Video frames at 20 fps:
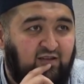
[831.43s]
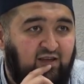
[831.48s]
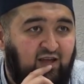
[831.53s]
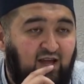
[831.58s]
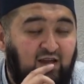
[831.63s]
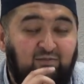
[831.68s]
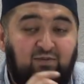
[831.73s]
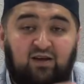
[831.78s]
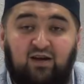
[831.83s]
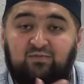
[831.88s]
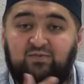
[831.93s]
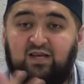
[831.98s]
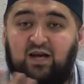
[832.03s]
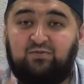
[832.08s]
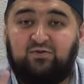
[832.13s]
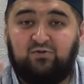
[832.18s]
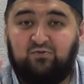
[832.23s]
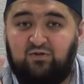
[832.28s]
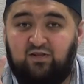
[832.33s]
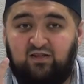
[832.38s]
It becomes
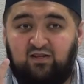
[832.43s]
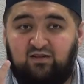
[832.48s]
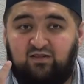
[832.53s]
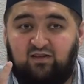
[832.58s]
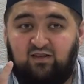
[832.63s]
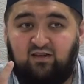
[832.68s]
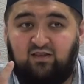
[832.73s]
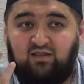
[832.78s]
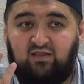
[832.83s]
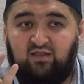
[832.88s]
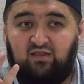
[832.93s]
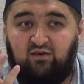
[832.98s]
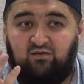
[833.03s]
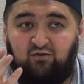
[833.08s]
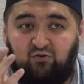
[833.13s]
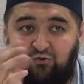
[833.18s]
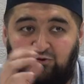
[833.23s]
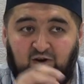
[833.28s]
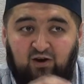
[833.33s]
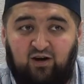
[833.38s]
absolutely nothing. The
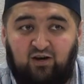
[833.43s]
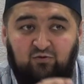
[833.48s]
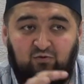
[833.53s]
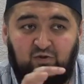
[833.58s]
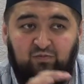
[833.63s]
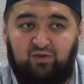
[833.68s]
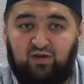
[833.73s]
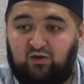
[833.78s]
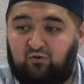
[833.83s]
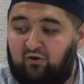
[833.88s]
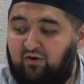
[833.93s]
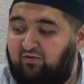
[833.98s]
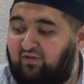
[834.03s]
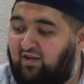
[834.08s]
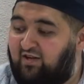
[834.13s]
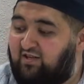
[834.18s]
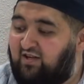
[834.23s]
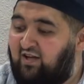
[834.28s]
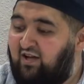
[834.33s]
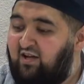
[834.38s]
Quran will be
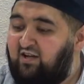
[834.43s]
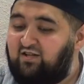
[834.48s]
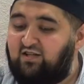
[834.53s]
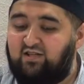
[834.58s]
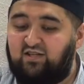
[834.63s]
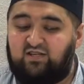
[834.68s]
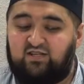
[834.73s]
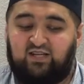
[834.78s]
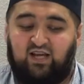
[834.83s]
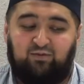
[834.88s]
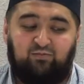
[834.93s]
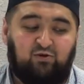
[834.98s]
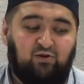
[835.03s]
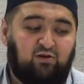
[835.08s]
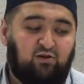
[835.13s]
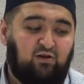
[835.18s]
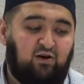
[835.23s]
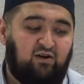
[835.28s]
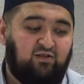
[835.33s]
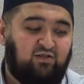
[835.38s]
equivalent to this
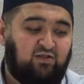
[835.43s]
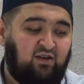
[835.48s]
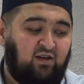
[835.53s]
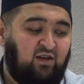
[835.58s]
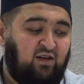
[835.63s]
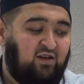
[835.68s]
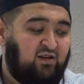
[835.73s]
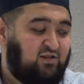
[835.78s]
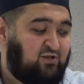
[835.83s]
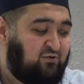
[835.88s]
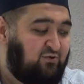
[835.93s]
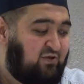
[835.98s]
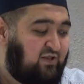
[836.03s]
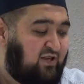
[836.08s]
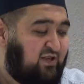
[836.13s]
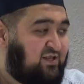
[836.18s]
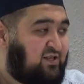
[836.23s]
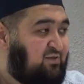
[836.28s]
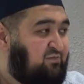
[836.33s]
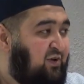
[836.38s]
tablecloth, to
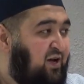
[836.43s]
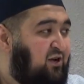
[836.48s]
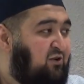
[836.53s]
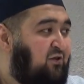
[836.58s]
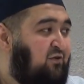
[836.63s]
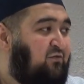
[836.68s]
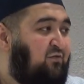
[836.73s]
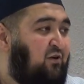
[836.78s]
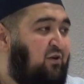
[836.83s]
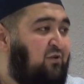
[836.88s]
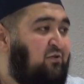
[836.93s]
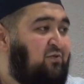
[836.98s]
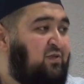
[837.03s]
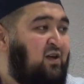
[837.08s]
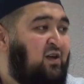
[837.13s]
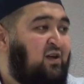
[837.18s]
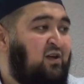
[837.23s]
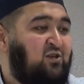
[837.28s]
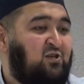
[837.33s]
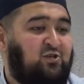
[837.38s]
this microphone,
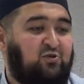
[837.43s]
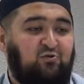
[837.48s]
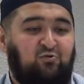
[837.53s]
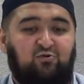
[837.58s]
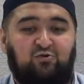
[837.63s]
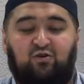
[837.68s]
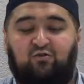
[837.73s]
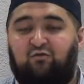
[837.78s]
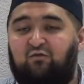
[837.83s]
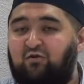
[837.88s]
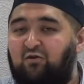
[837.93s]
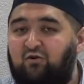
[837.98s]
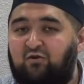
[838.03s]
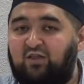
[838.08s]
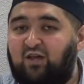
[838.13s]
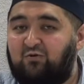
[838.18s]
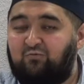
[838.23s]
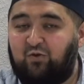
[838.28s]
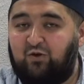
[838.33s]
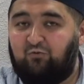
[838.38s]
to the floor
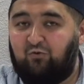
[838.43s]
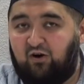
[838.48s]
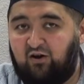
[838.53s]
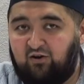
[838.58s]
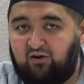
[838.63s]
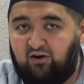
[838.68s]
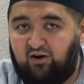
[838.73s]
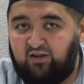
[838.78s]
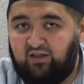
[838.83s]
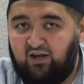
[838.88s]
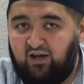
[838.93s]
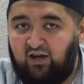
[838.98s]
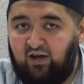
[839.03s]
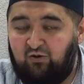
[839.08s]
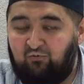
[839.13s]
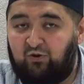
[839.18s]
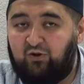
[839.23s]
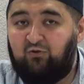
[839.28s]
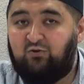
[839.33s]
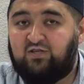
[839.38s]
that we walk on,
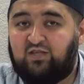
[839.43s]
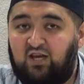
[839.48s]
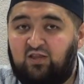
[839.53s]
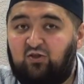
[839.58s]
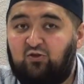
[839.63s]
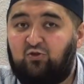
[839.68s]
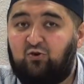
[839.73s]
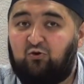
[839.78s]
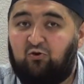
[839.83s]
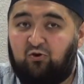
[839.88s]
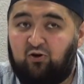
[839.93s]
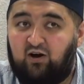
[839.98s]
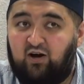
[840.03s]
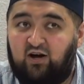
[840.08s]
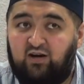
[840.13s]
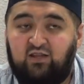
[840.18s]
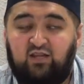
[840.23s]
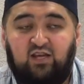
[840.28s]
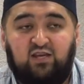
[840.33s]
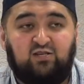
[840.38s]
when you say that the
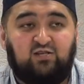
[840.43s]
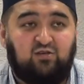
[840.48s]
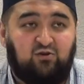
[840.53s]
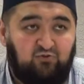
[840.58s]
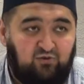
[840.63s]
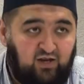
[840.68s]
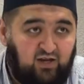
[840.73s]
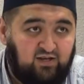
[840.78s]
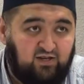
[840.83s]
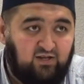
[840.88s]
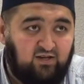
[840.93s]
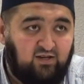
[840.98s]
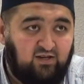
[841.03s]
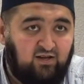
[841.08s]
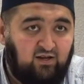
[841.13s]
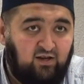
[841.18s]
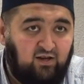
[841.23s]
Quran is created.